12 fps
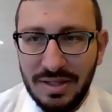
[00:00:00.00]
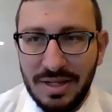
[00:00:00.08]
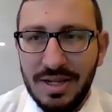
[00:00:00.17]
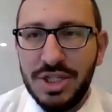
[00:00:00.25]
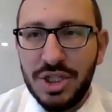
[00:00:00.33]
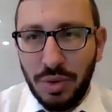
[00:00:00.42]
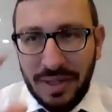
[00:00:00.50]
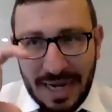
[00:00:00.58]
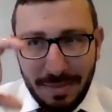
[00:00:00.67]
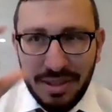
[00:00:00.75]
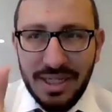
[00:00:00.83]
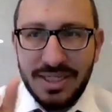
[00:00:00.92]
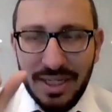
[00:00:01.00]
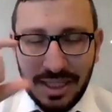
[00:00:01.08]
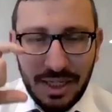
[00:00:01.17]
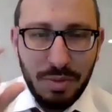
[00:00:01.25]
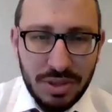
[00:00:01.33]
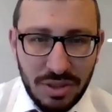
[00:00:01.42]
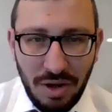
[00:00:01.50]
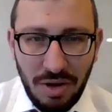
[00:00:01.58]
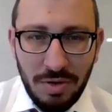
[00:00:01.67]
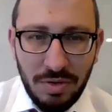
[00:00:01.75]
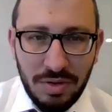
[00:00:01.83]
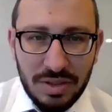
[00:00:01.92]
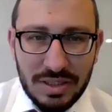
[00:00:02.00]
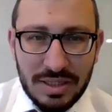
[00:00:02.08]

So Kabbalistically, we're told